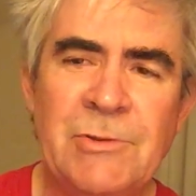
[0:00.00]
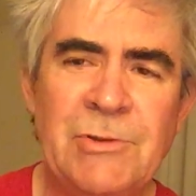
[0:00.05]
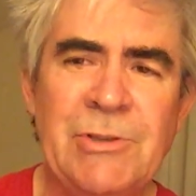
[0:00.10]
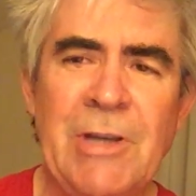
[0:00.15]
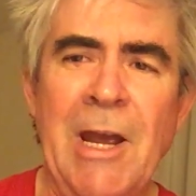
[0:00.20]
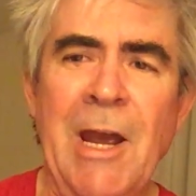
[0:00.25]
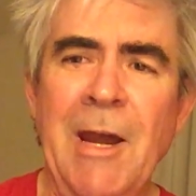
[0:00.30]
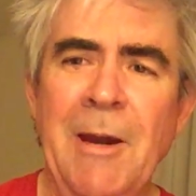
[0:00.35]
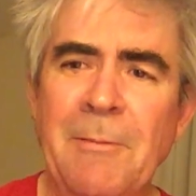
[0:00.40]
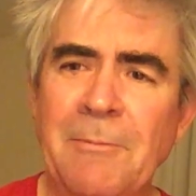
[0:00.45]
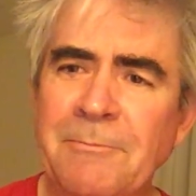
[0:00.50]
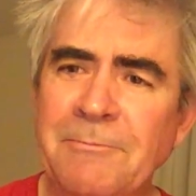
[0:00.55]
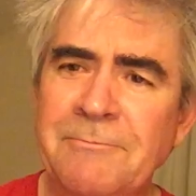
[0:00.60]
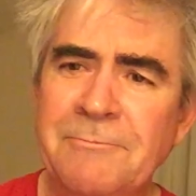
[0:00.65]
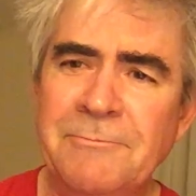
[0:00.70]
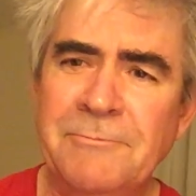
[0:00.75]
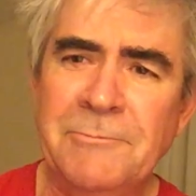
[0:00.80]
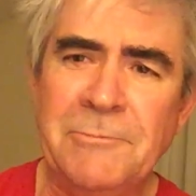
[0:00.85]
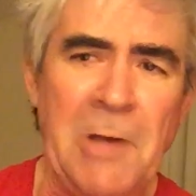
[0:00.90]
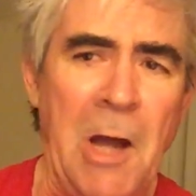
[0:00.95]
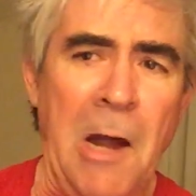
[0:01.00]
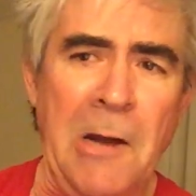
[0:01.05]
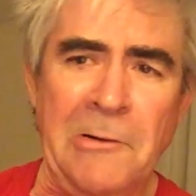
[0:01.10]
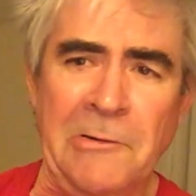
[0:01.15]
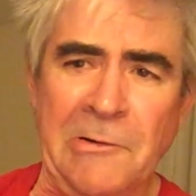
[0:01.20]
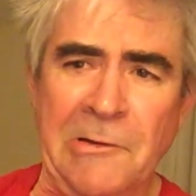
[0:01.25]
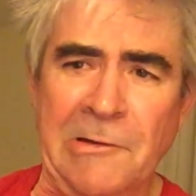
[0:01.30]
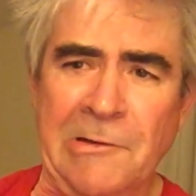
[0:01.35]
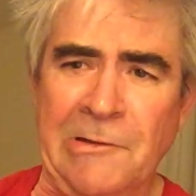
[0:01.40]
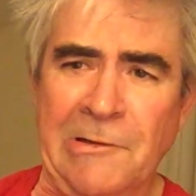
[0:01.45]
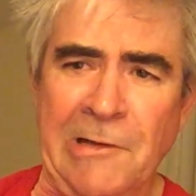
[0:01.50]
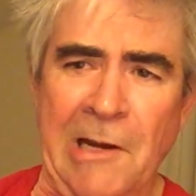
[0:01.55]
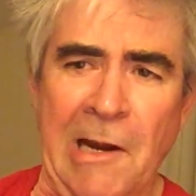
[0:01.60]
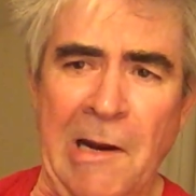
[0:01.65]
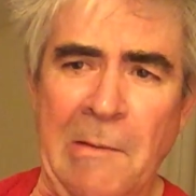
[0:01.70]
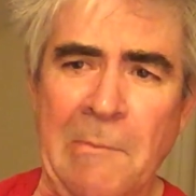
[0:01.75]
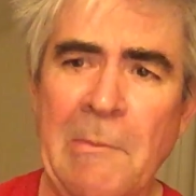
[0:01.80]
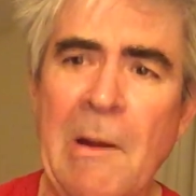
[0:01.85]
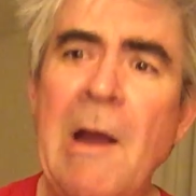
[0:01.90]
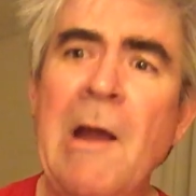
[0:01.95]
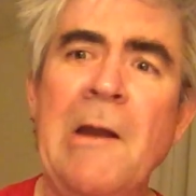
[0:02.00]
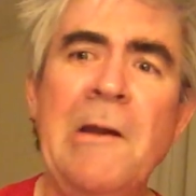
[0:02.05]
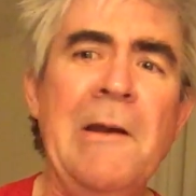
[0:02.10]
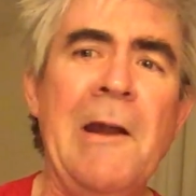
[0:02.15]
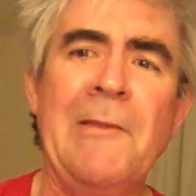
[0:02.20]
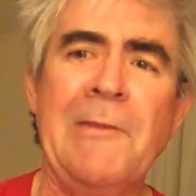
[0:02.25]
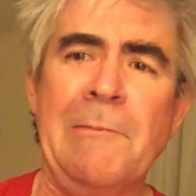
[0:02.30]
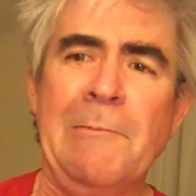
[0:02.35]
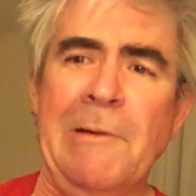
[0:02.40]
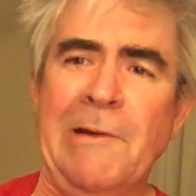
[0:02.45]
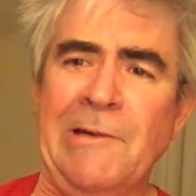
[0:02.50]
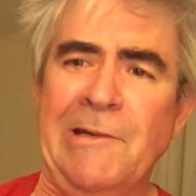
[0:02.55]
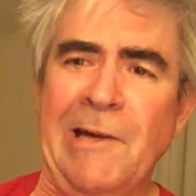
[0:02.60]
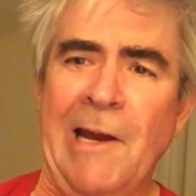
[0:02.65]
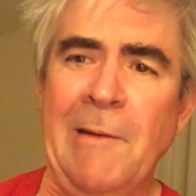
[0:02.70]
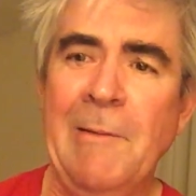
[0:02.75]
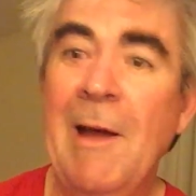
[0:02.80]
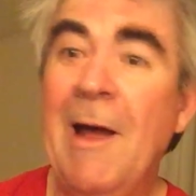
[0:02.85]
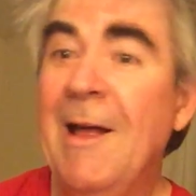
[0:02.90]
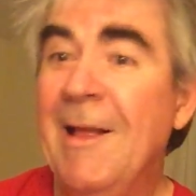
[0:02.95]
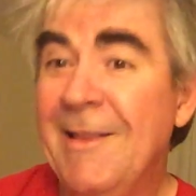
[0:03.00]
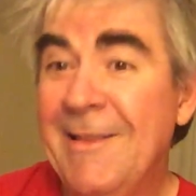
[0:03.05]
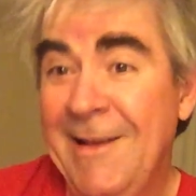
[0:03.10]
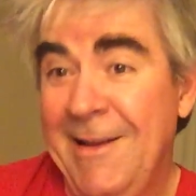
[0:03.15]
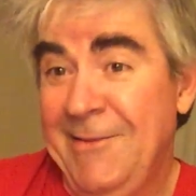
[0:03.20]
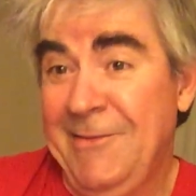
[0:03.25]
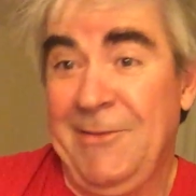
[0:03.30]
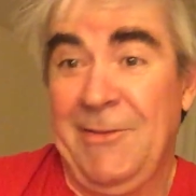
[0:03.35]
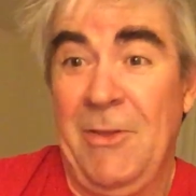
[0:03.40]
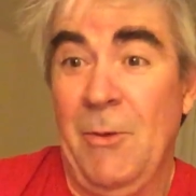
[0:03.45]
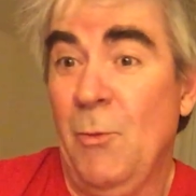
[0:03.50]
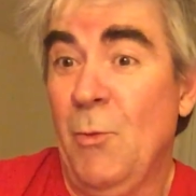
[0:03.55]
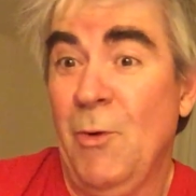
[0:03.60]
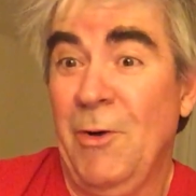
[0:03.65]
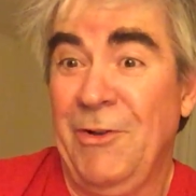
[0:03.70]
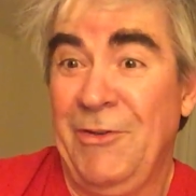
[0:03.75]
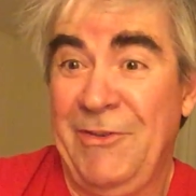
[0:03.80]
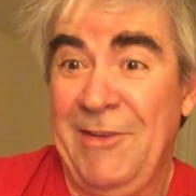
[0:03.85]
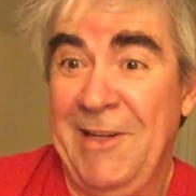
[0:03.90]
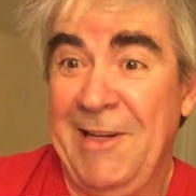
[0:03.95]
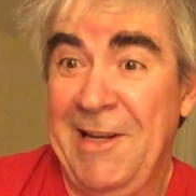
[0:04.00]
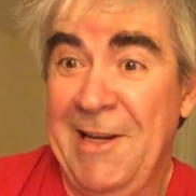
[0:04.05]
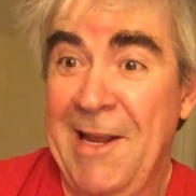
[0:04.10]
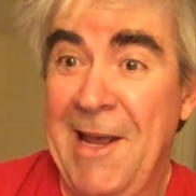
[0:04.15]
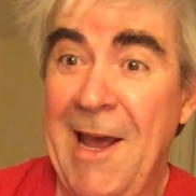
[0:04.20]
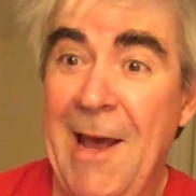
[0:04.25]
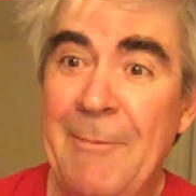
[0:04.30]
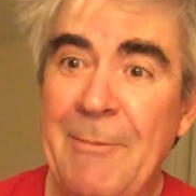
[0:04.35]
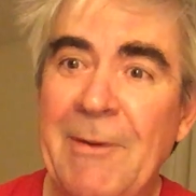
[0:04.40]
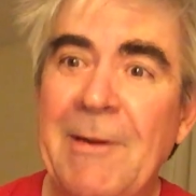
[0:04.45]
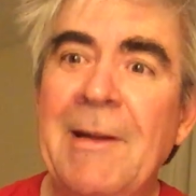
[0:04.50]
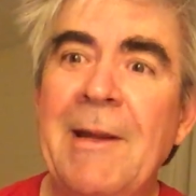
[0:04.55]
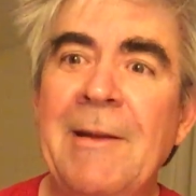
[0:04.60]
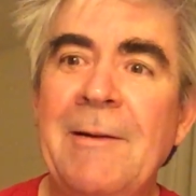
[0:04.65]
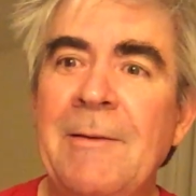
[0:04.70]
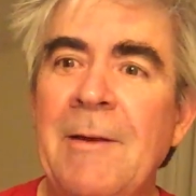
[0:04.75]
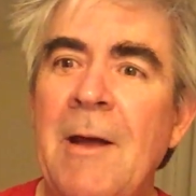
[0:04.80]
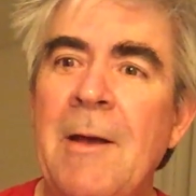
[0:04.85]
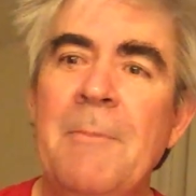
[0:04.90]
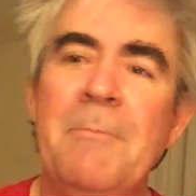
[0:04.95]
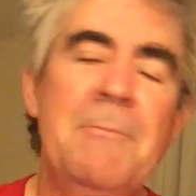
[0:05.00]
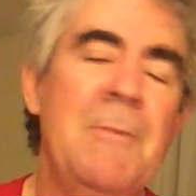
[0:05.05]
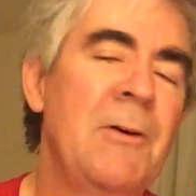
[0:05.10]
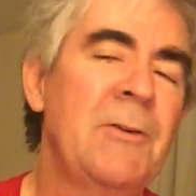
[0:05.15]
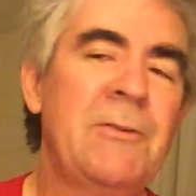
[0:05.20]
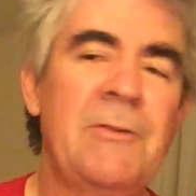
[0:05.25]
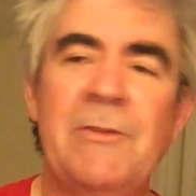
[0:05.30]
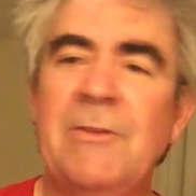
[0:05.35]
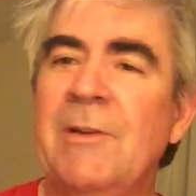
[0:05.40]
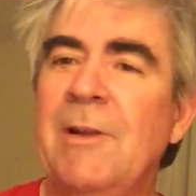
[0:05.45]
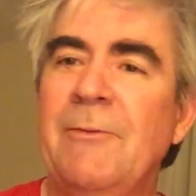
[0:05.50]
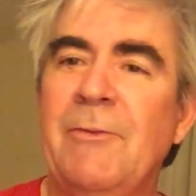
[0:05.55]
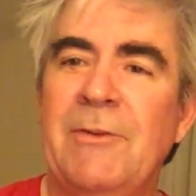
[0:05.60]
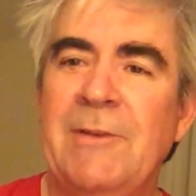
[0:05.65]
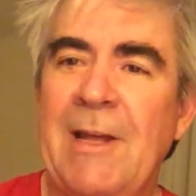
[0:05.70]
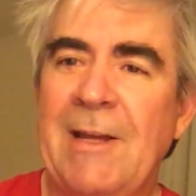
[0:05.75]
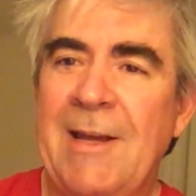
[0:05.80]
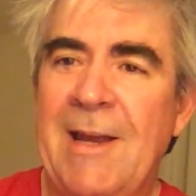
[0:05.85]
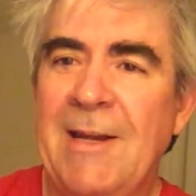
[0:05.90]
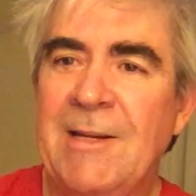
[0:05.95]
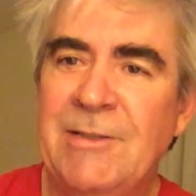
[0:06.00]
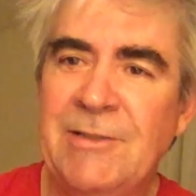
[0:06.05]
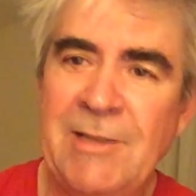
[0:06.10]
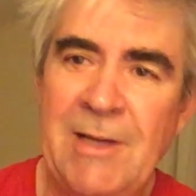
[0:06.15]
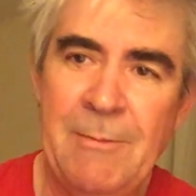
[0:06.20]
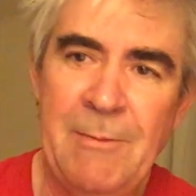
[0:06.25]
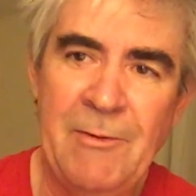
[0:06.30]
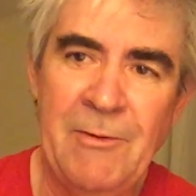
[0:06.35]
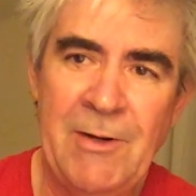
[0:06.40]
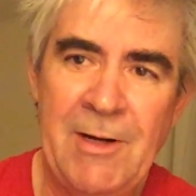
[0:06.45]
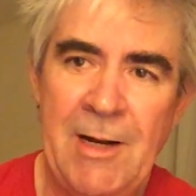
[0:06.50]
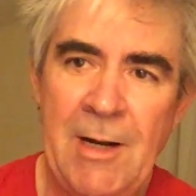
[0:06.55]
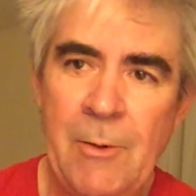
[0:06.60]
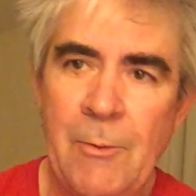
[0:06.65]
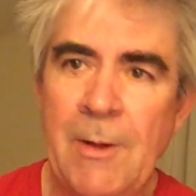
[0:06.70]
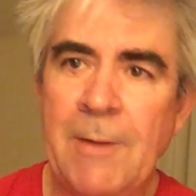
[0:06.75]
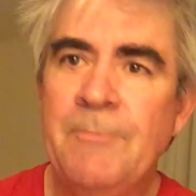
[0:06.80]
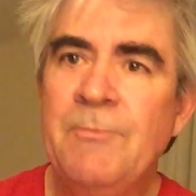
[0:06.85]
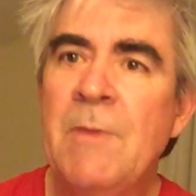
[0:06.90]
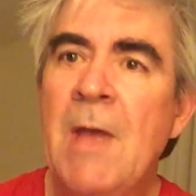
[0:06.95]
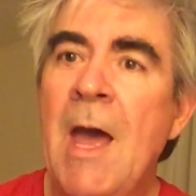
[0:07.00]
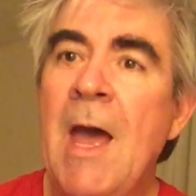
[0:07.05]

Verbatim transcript: Shame, constant shame, nothing but shame. That's the worst that could happen, and most of us live with that kind of shame every day anyway.